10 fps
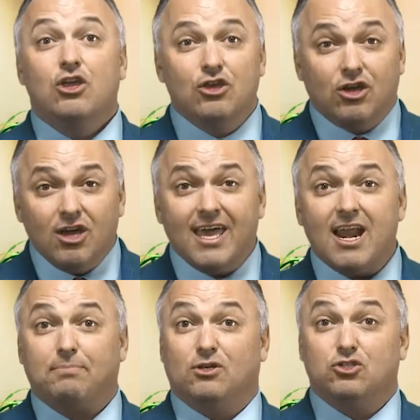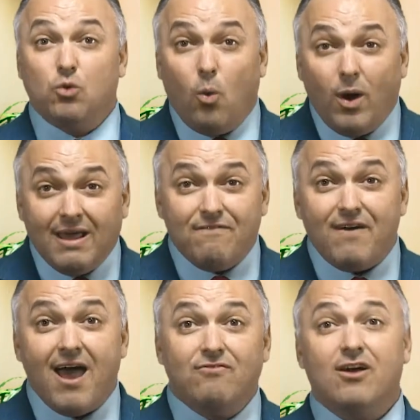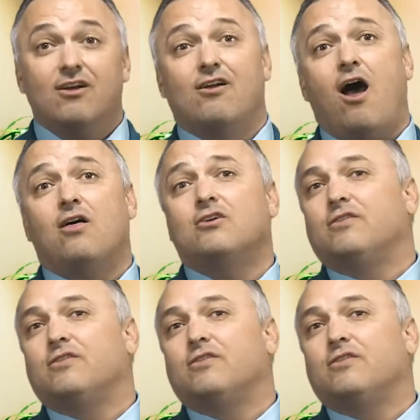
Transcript: you could get up to $2,500